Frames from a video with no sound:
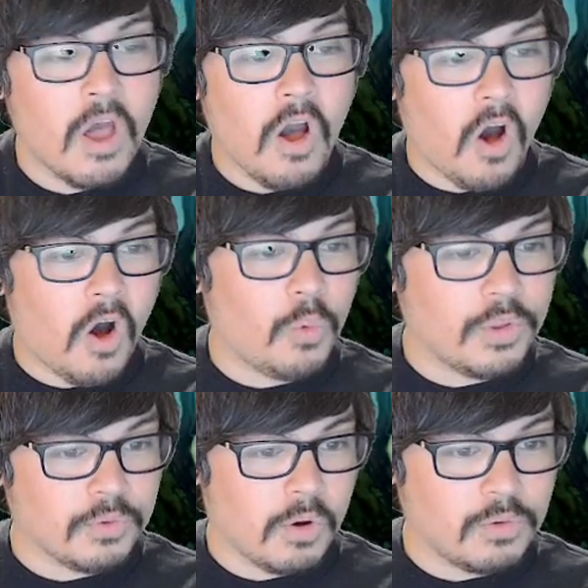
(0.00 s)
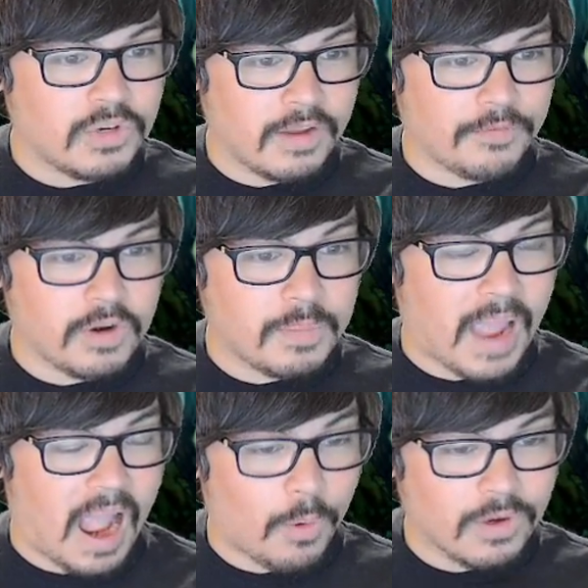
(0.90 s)
all with their own different
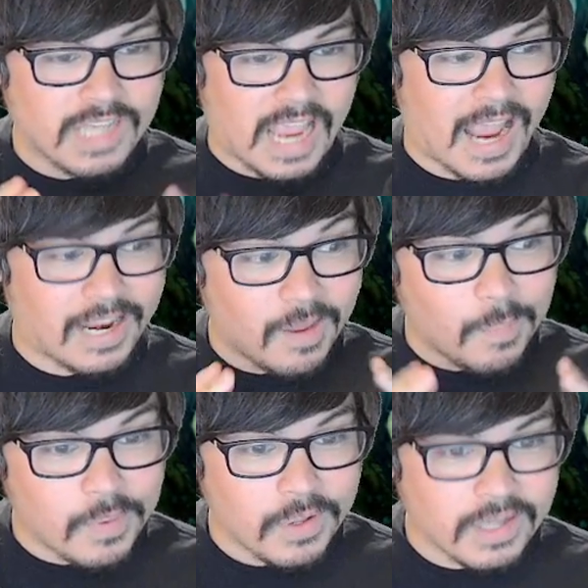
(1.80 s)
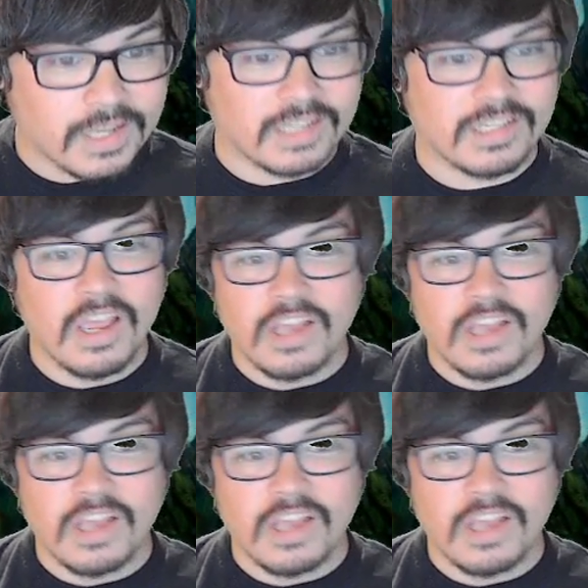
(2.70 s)
powers and abilities.